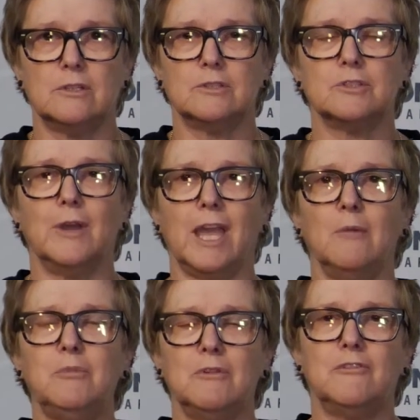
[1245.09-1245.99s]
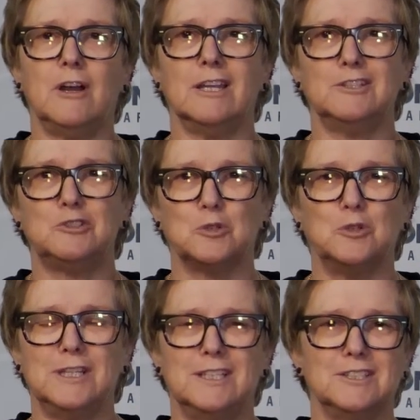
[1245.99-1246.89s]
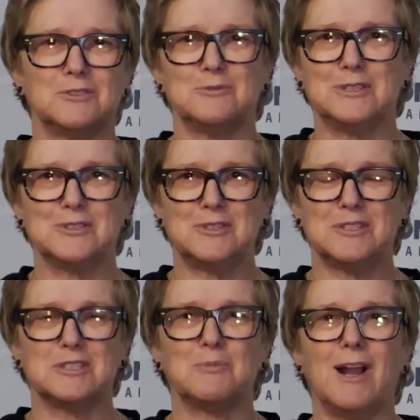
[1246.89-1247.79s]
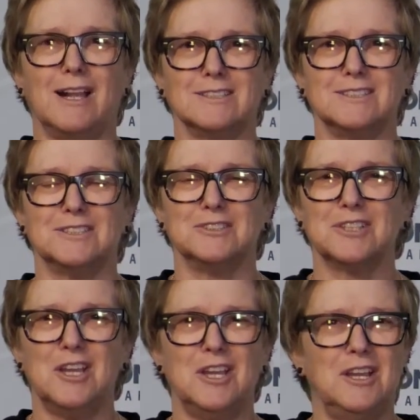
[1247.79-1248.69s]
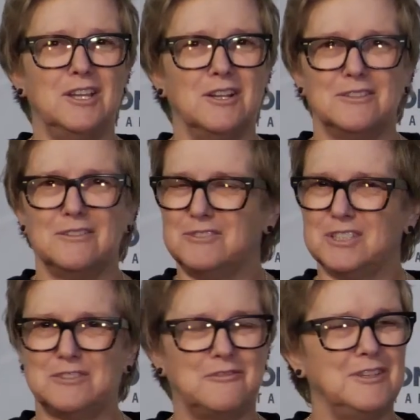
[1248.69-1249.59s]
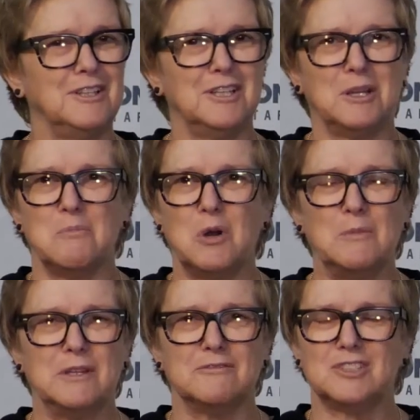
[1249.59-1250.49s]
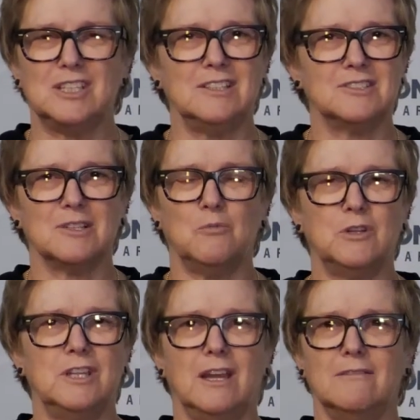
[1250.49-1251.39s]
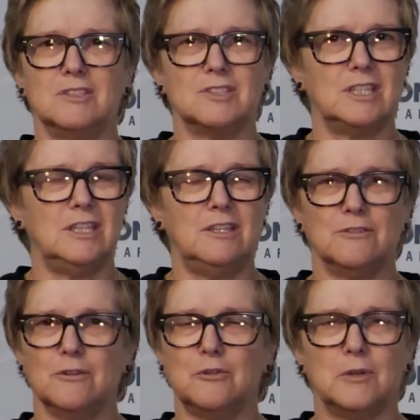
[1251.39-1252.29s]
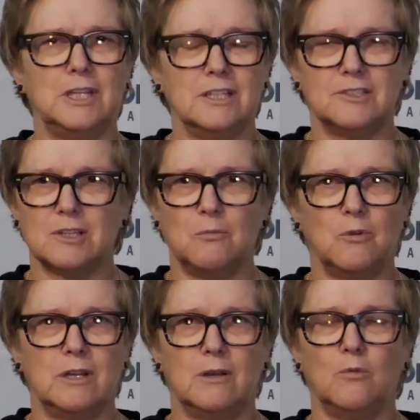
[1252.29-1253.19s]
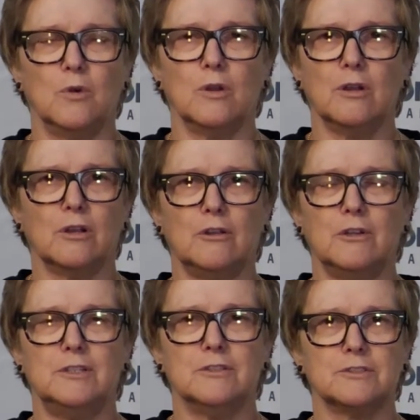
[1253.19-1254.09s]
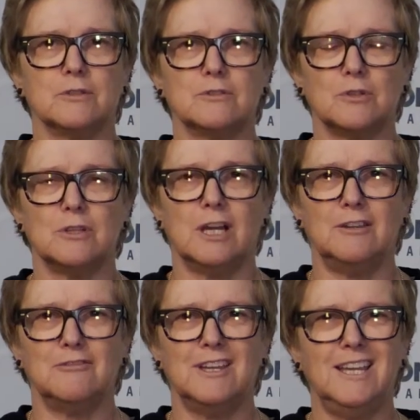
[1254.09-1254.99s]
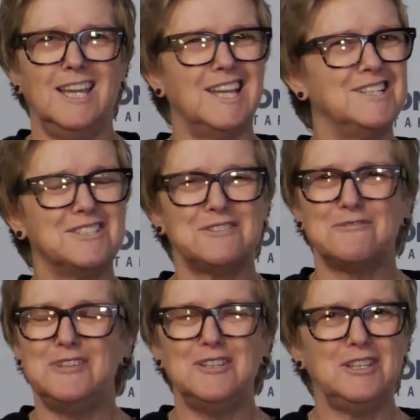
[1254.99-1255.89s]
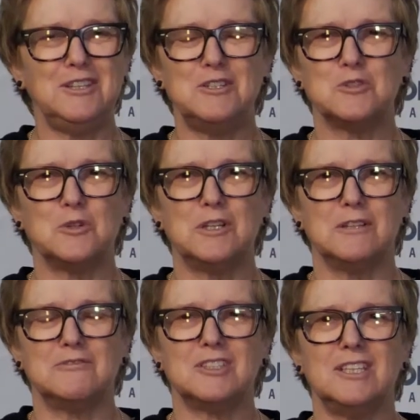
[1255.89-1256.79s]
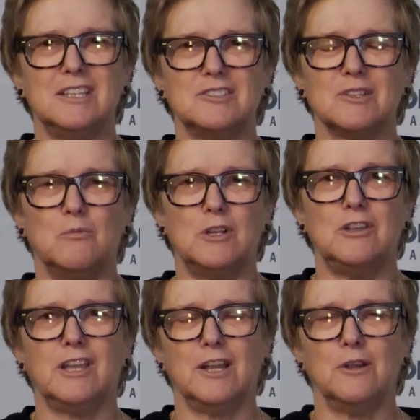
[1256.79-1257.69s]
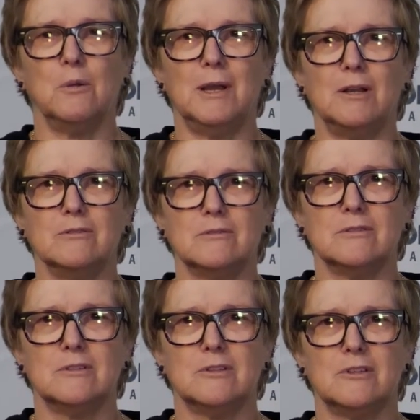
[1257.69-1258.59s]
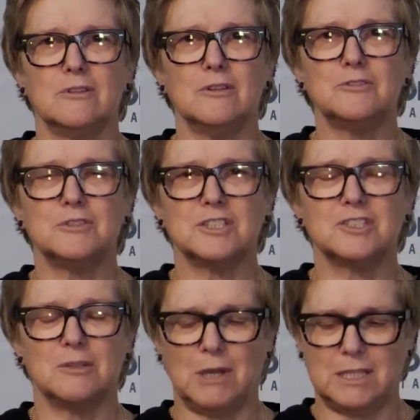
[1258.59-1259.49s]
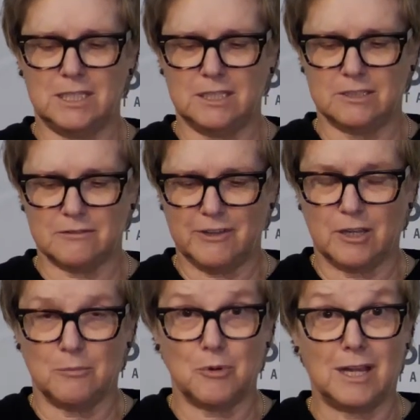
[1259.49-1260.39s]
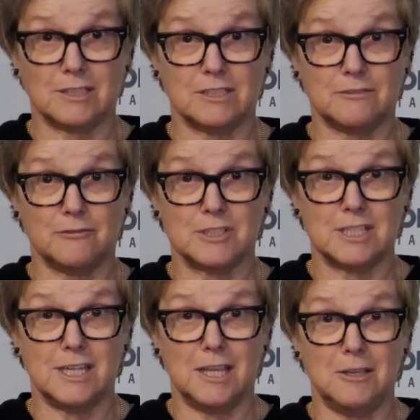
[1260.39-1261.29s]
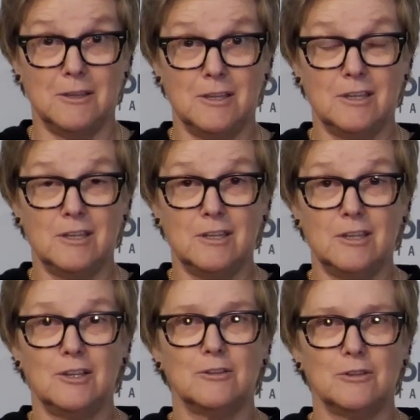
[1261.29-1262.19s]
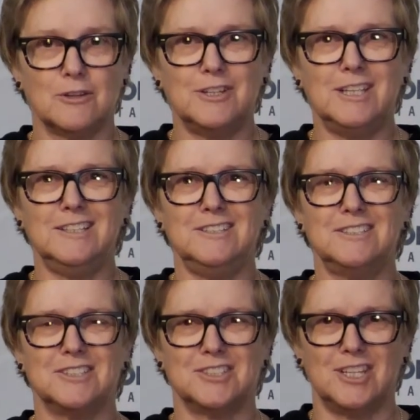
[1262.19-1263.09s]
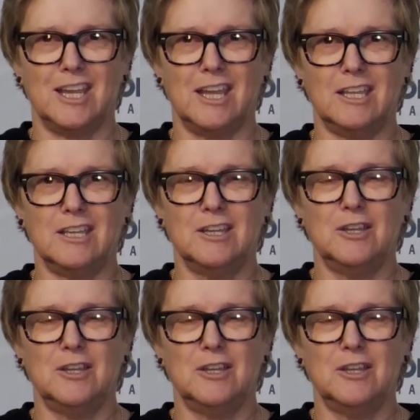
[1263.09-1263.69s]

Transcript: So amplifying joy is this practice, is just feeling a moment of seeing someone you haven't seen, or greeting someone at work or in your social life, and just feeling the joy of seeing someone you care about. Those are just some ideas of how to practice for today. Learning to stay.